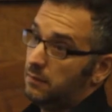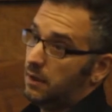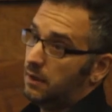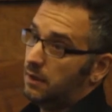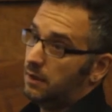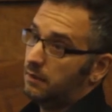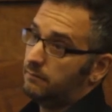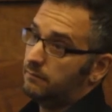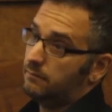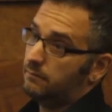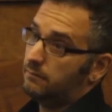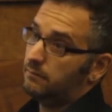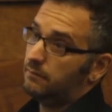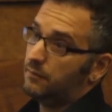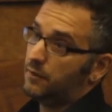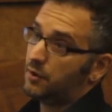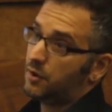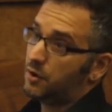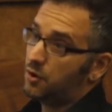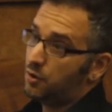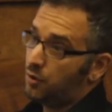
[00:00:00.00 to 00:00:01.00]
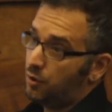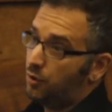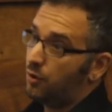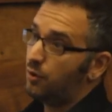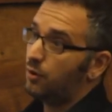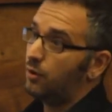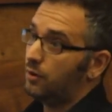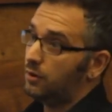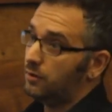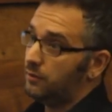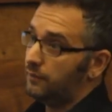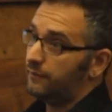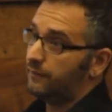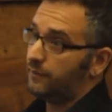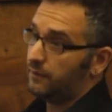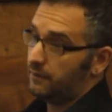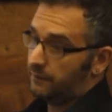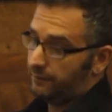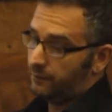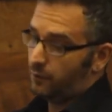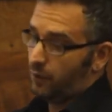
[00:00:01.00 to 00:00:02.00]
the core
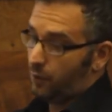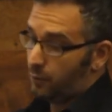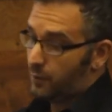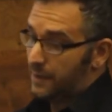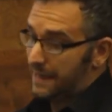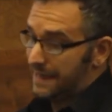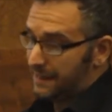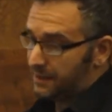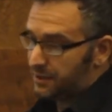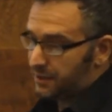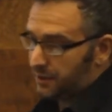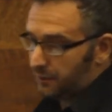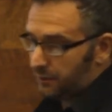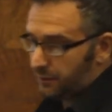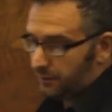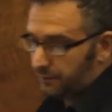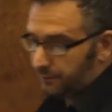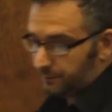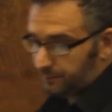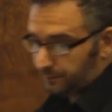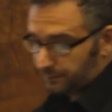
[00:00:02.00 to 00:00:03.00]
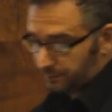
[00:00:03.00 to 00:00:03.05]
of what we do.